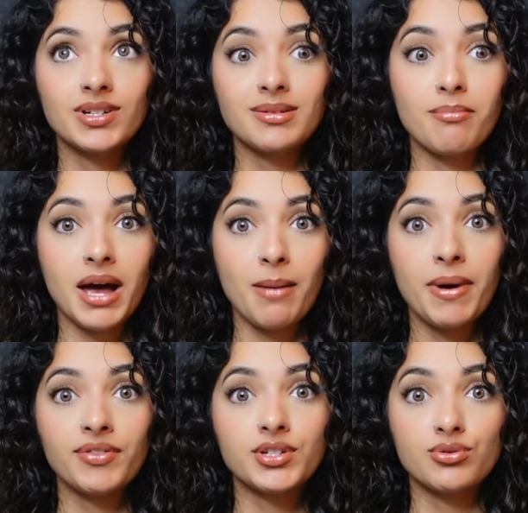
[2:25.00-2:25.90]
is map
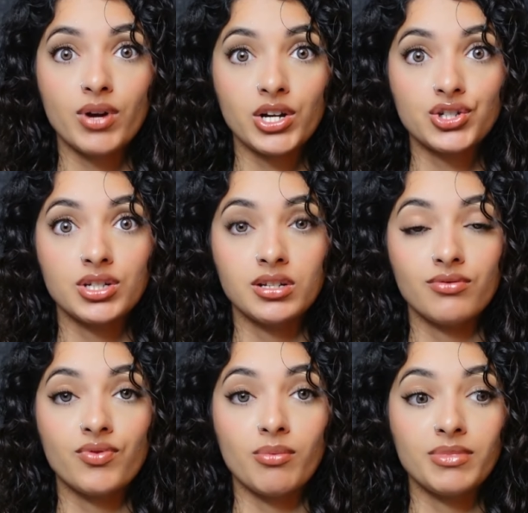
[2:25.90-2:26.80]
out the
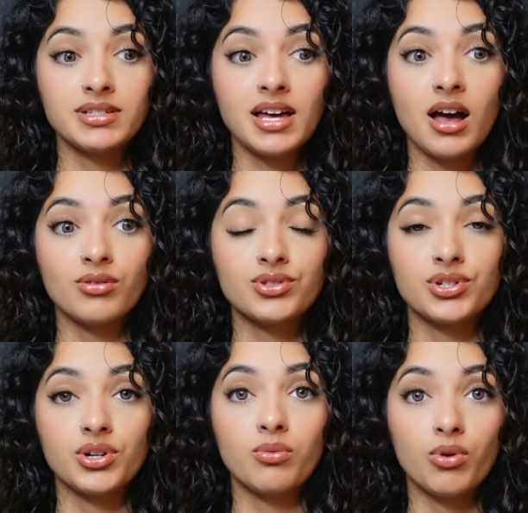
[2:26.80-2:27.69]
direction from this house
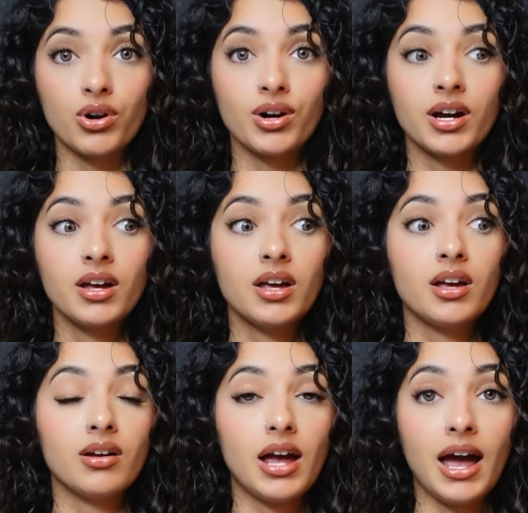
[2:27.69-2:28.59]
to your work.
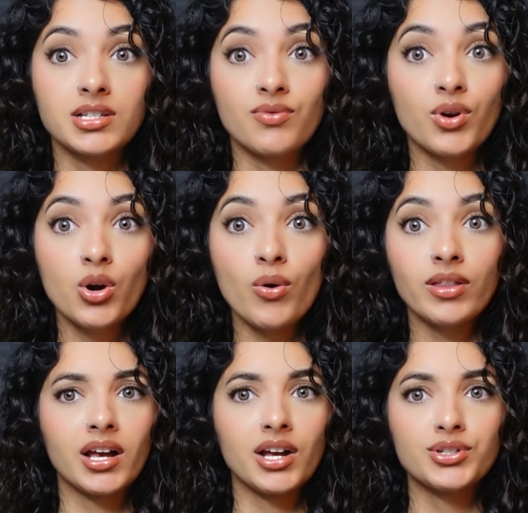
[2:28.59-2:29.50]
Because if we're
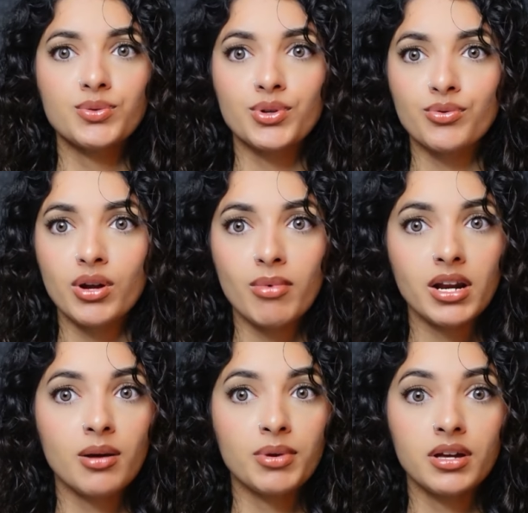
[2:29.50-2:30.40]
going like at 2 or 3, it might
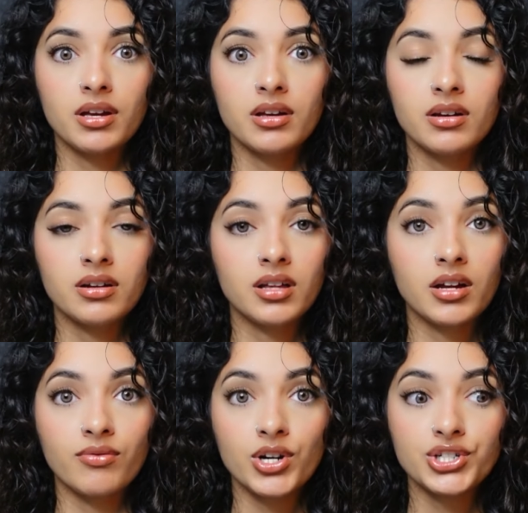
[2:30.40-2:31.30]
not be a
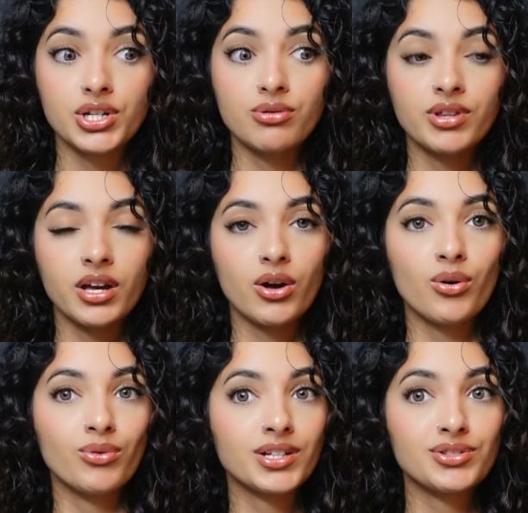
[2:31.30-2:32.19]
lot of rush and you think,
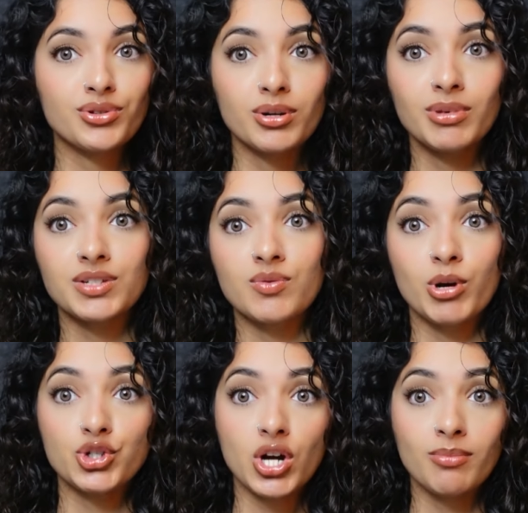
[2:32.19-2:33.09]
oh, that's 30 minutes from
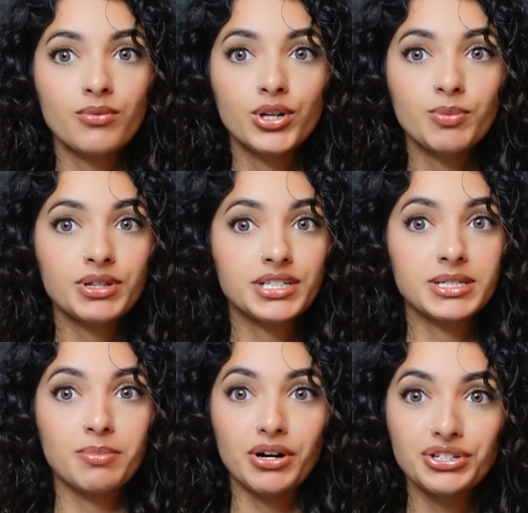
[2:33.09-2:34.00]
my job. When you put the
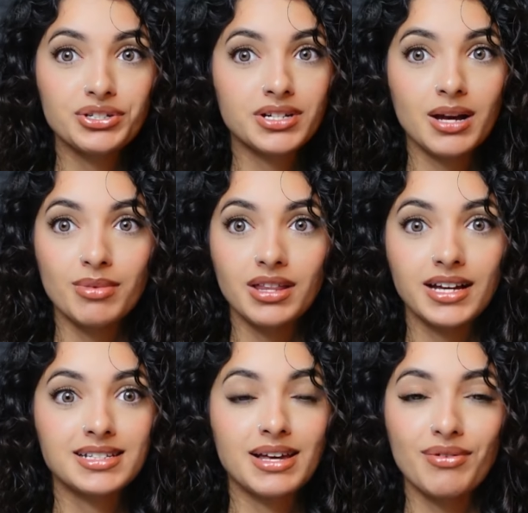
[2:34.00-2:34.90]
departure time at
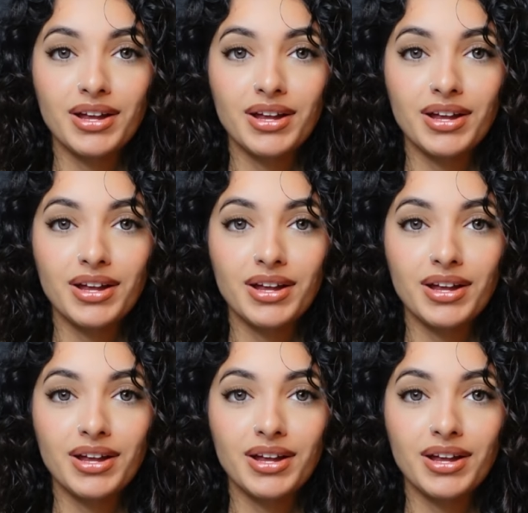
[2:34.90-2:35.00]
like 7